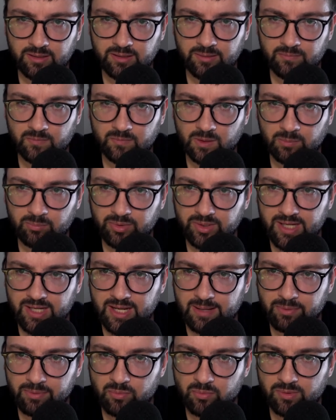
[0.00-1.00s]
I'm pretty
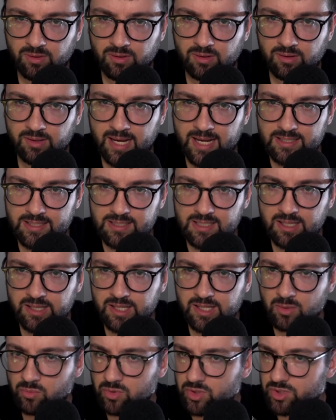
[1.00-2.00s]
happy with that. And
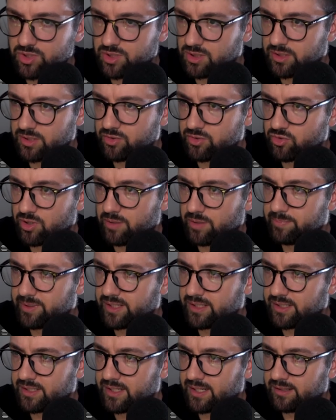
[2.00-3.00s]
then we're just going to drop
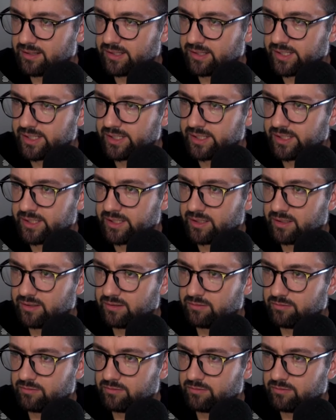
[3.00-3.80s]
in the